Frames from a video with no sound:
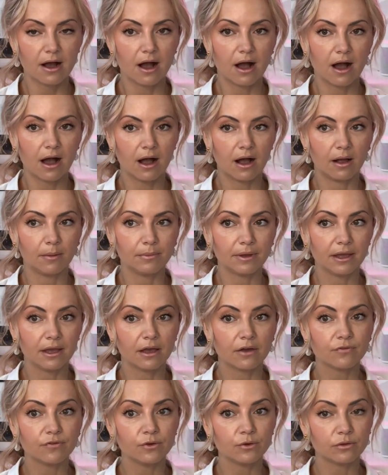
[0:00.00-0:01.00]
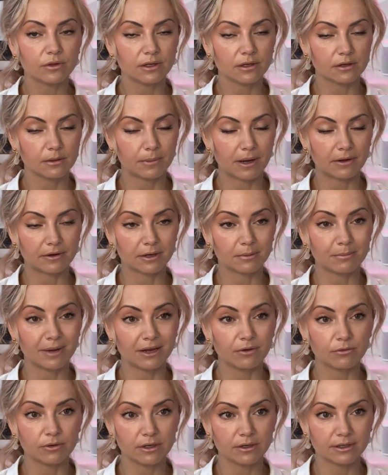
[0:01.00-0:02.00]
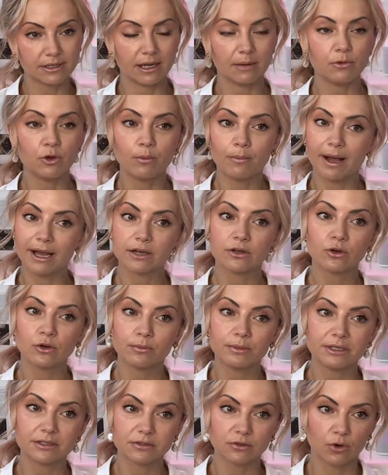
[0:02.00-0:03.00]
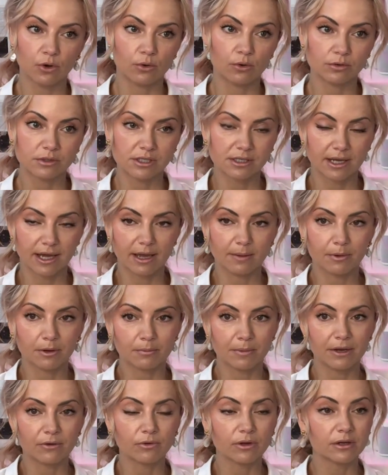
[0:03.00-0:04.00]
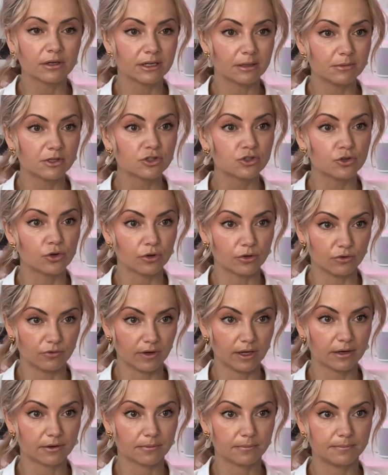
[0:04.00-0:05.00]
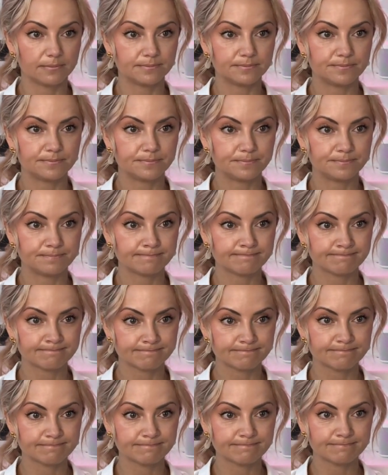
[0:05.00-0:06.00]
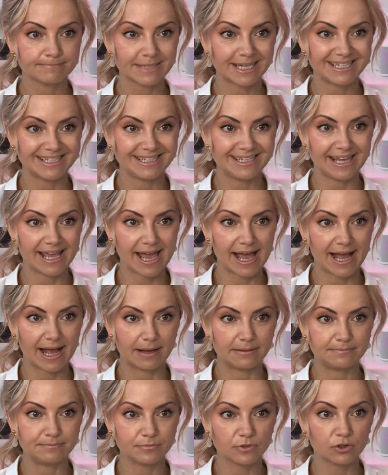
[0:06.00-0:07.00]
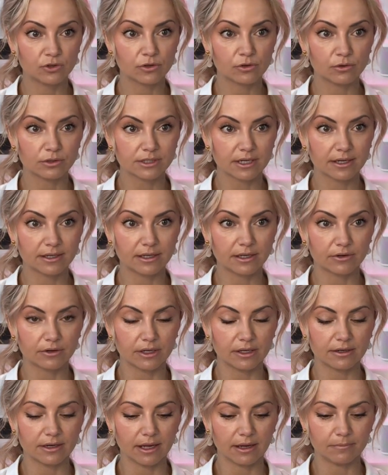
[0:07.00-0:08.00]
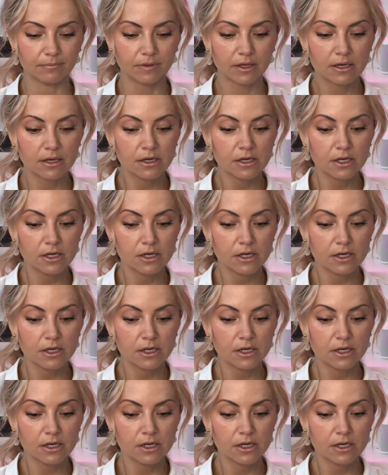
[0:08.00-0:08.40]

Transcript: Um, if you think about it, my real name, you might know me as Gogo today, but my real name is Gyöngyvér. Mm-hmm. Yeah, good old Hungarian name.